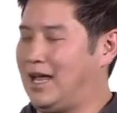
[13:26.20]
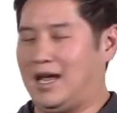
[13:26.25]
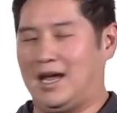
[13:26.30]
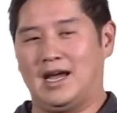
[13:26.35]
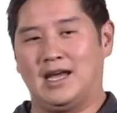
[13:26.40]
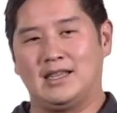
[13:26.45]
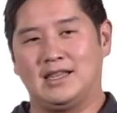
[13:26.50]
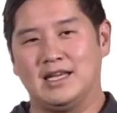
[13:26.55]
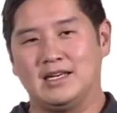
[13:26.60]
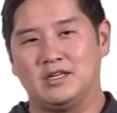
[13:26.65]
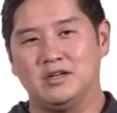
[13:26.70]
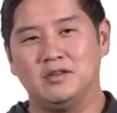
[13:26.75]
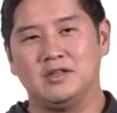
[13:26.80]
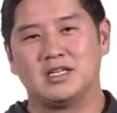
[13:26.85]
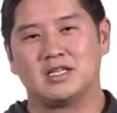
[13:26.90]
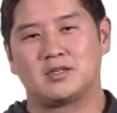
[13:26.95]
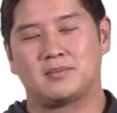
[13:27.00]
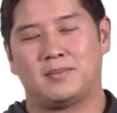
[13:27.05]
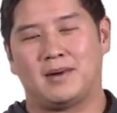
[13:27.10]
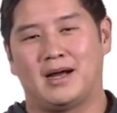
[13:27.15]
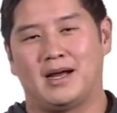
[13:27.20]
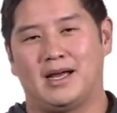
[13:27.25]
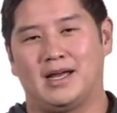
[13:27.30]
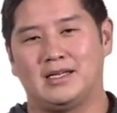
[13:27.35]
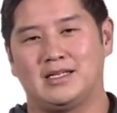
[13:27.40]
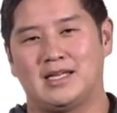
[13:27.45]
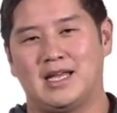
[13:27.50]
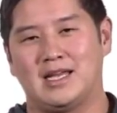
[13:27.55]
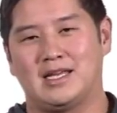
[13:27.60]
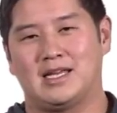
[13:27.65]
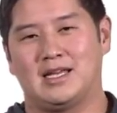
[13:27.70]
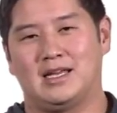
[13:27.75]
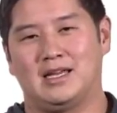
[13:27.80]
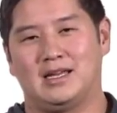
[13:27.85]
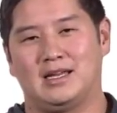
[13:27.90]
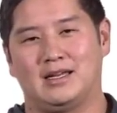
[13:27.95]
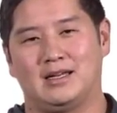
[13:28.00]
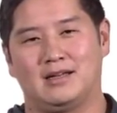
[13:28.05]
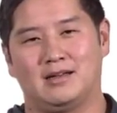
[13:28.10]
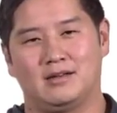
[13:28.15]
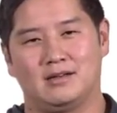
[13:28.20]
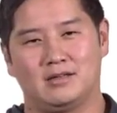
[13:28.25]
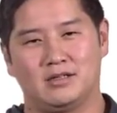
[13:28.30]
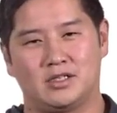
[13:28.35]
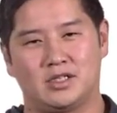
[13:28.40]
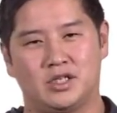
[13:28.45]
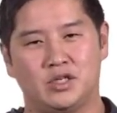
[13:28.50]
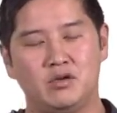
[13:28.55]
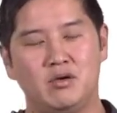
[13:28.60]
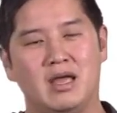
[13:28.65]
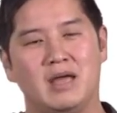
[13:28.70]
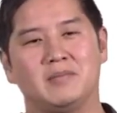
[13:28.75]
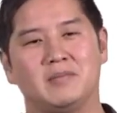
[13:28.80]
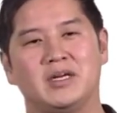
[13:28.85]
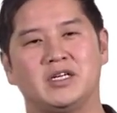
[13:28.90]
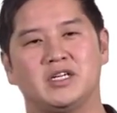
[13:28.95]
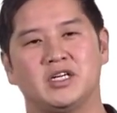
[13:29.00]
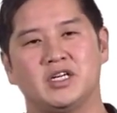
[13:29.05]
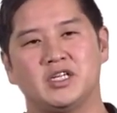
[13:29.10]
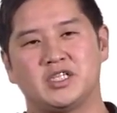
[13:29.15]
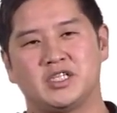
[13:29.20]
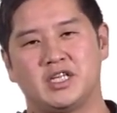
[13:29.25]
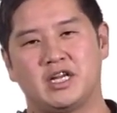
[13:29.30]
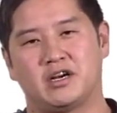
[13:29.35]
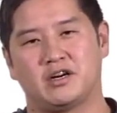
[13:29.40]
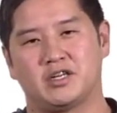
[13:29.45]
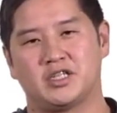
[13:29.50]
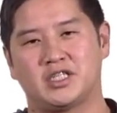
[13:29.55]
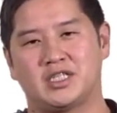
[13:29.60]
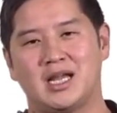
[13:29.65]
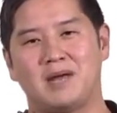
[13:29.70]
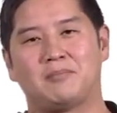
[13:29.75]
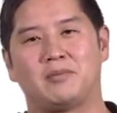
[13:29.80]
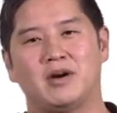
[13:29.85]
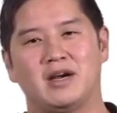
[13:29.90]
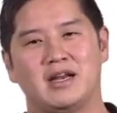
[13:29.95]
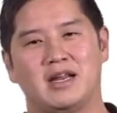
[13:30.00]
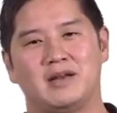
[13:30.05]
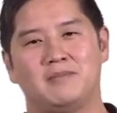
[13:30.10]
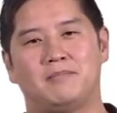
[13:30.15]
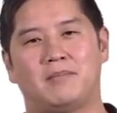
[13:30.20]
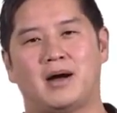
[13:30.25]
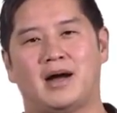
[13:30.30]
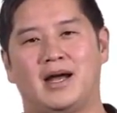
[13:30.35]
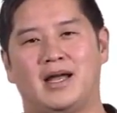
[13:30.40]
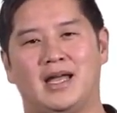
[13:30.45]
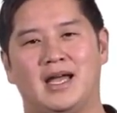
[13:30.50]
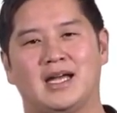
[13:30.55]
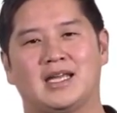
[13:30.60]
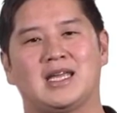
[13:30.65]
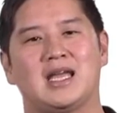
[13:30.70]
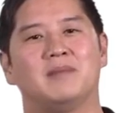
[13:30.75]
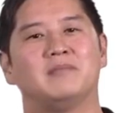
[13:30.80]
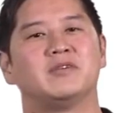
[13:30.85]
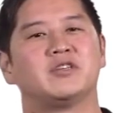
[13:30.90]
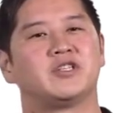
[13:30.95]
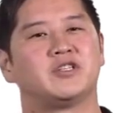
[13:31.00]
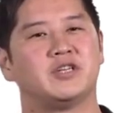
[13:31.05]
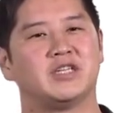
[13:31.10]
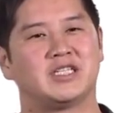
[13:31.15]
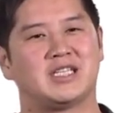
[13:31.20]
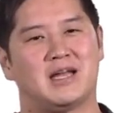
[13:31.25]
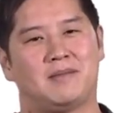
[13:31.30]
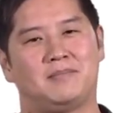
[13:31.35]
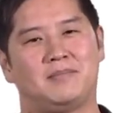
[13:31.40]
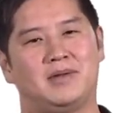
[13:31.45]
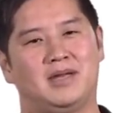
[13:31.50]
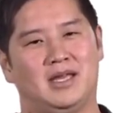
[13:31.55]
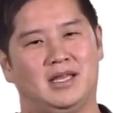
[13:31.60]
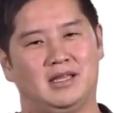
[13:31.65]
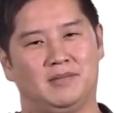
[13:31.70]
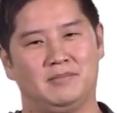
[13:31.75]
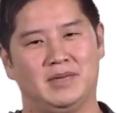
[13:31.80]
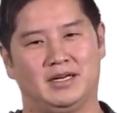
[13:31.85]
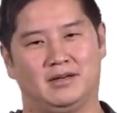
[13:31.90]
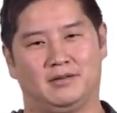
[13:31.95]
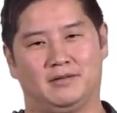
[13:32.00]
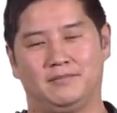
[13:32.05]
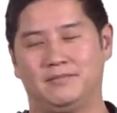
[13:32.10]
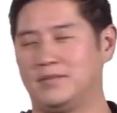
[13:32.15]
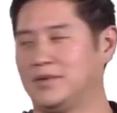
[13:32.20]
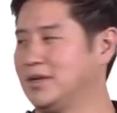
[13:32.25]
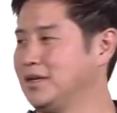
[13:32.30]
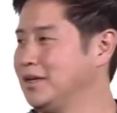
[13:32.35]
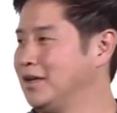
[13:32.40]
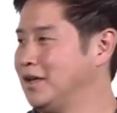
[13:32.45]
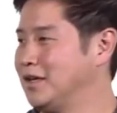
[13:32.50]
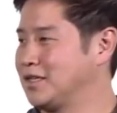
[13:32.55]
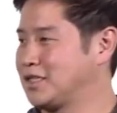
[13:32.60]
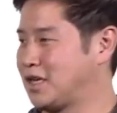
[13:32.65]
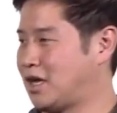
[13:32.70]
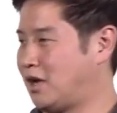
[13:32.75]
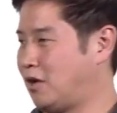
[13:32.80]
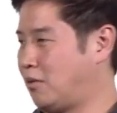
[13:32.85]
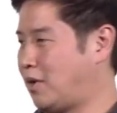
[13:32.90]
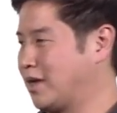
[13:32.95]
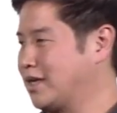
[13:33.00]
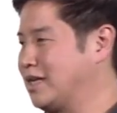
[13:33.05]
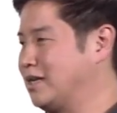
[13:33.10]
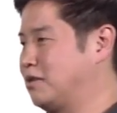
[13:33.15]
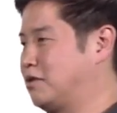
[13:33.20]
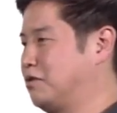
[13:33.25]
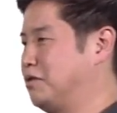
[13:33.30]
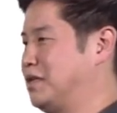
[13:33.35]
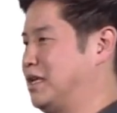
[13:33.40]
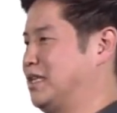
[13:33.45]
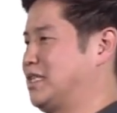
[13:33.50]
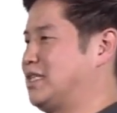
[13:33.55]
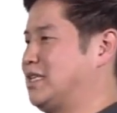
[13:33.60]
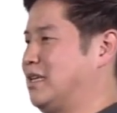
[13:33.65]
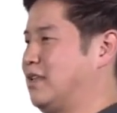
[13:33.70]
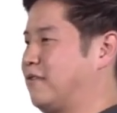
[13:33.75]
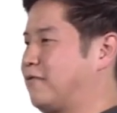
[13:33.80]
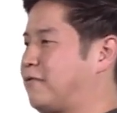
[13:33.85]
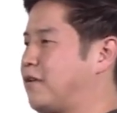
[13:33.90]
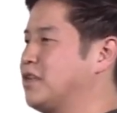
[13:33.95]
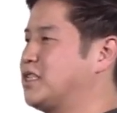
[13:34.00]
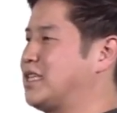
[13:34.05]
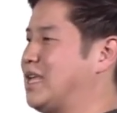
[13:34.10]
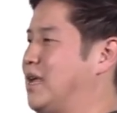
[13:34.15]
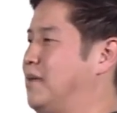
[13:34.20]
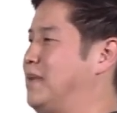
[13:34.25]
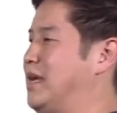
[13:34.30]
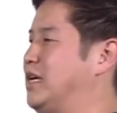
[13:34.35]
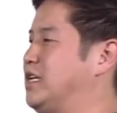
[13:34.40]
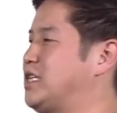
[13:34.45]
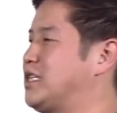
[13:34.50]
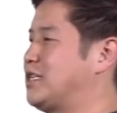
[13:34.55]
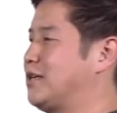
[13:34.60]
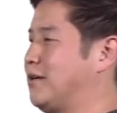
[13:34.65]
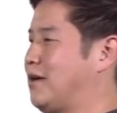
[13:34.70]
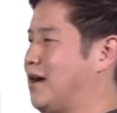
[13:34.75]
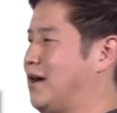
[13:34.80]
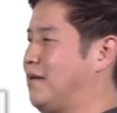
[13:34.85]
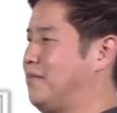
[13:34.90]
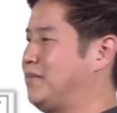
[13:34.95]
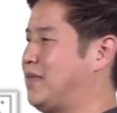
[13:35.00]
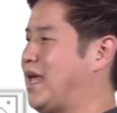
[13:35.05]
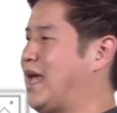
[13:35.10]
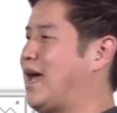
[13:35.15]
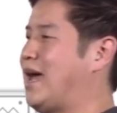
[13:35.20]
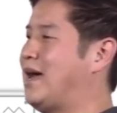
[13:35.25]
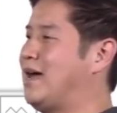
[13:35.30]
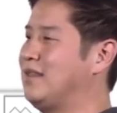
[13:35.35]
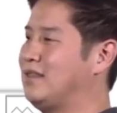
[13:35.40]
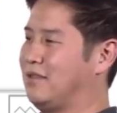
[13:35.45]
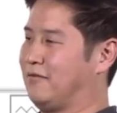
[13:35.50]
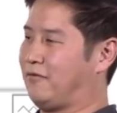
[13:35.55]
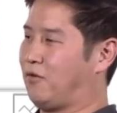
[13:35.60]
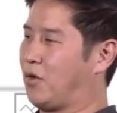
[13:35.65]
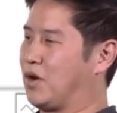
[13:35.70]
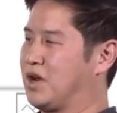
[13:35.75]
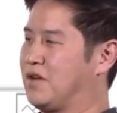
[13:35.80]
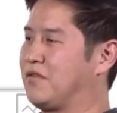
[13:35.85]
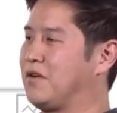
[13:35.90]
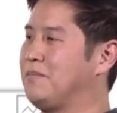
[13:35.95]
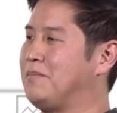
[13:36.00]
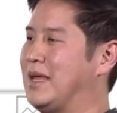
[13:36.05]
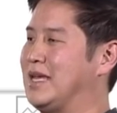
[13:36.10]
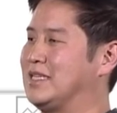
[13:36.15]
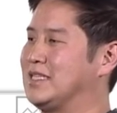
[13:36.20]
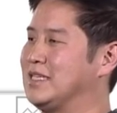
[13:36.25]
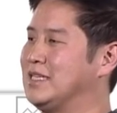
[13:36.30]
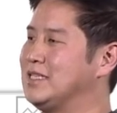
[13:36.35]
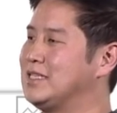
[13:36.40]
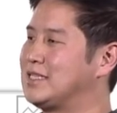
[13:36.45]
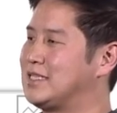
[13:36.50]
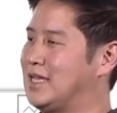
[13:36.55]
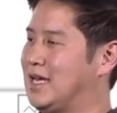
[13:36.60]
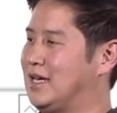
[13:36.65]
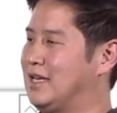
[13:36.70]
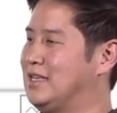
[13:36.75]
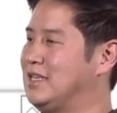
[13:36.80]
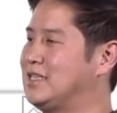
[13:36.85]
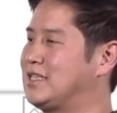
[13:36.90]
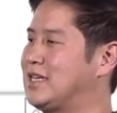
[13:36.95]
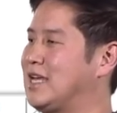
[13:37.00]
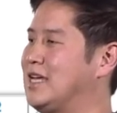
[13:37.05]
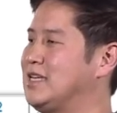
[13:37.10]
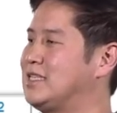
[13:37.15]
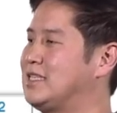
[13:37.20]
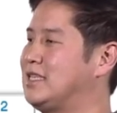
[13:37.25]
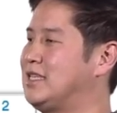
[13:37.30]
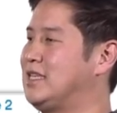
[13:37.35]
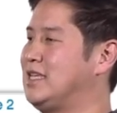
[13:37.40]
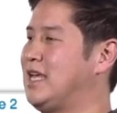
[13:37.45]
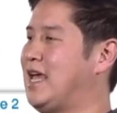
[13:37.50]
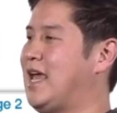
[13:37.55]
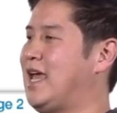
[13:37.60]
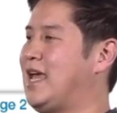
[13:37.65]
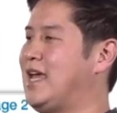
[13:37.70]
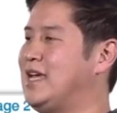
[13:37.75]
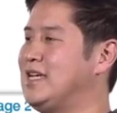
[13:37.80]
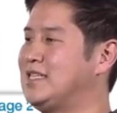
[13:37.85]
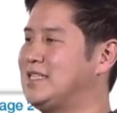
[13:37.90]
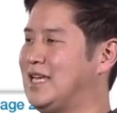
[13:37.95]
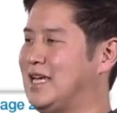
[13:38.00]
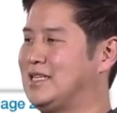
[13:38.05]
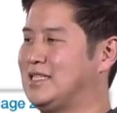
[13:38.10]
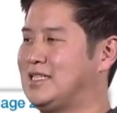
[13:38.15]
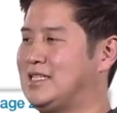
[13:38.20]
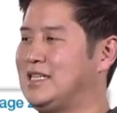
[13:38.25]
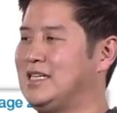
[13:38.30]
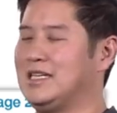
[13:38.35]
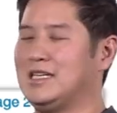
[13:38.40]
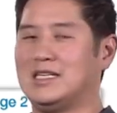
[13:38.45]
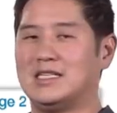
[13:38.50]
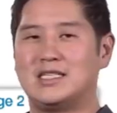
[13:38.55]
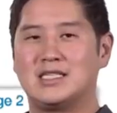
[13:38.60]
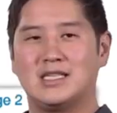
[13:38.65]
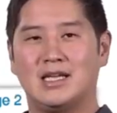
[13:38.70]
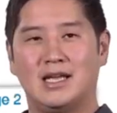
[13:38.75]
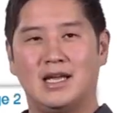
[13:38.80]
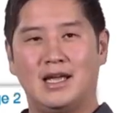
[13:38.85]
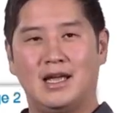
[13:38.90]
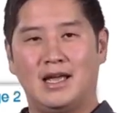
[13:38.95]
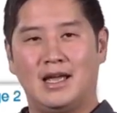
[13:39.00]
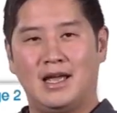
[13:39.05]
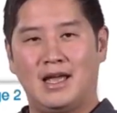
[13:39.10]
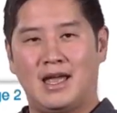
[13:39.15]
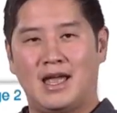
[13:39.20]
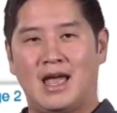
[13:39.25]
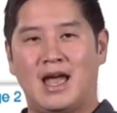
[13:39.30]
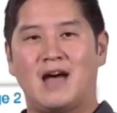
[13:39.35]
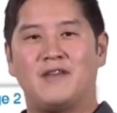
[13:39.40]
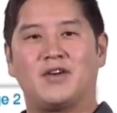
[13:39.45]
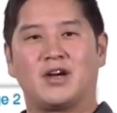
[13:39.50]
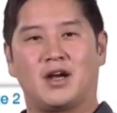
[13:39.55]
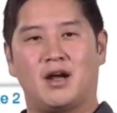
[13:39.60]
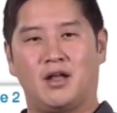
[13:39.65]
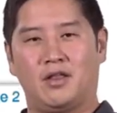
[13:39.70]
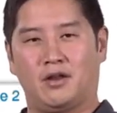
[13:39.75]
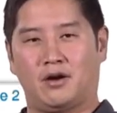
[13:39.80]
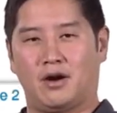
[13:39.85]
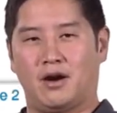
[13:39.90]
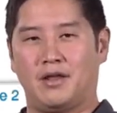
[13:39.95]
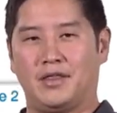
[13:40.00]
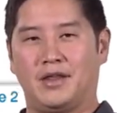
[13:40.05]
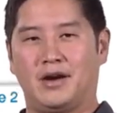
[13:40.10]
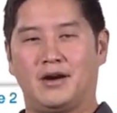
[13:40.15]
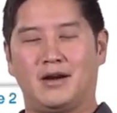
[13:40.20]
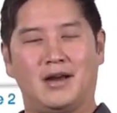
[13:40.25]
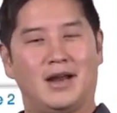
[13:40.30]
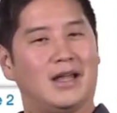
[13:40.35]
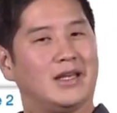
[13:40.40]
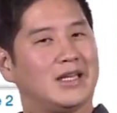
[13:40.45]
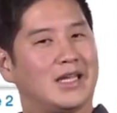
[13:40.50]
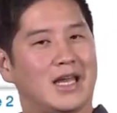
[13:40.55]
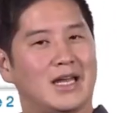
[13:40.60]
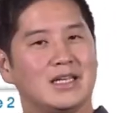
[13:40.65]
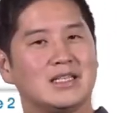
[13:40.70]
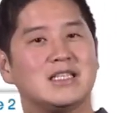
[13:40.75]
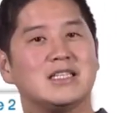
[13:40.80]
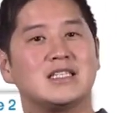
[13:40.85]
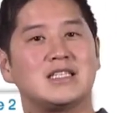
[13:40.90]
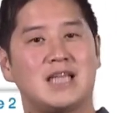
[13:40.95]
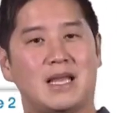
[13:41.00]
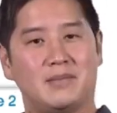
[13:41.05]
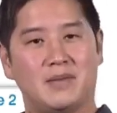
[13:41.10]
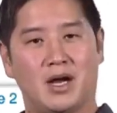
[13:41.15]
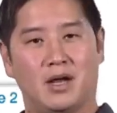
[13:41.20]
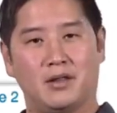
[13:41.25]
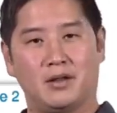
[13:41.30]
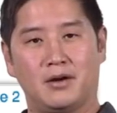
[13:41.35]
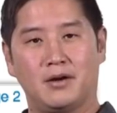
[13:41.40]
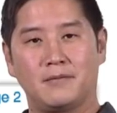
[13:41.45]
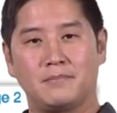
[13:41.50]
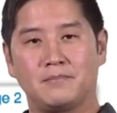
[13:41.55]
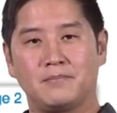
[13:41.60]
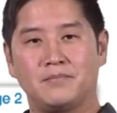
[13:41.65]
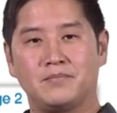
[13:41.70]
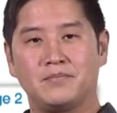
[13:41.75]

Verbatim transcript: And they do this by taking two images that are separated by a chemistry step in the middle. So I'll walk you through this. In the first image, um, they add the four different bases, and in this case, the A's and T's have a color on there. And again, it's the same color.